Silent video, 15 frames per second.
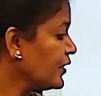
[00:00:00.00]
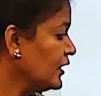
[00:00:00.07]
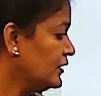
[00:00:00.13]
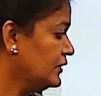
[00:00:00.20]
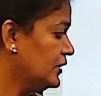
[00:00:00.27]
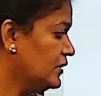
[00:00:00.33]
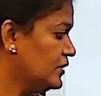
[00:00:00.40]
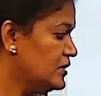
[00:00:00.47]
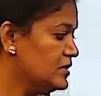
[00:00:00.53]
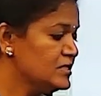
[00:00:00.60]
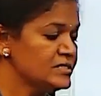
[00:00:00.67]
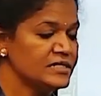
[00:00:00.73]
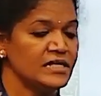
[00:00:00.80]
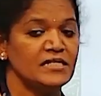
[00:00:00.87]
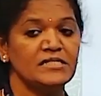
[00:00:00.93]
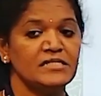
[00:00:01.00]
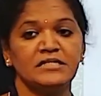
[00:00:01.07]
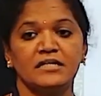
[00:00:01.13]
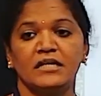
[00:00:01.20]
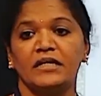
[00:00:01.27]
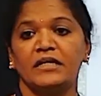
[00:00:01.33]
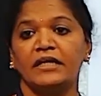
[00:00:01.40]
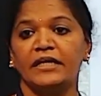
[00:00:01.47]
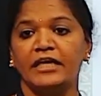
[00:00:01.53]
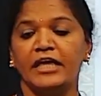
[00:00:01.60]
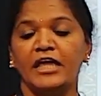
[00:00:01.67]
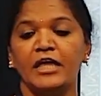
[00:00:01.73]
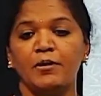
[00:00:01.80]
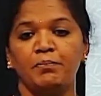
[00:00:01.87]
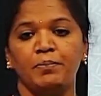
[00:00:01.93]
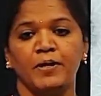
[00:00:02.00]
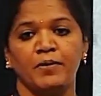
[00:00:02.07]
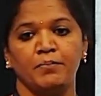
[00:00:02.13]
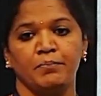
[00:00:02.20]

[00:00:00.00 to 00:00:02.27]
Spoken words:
the sensor keep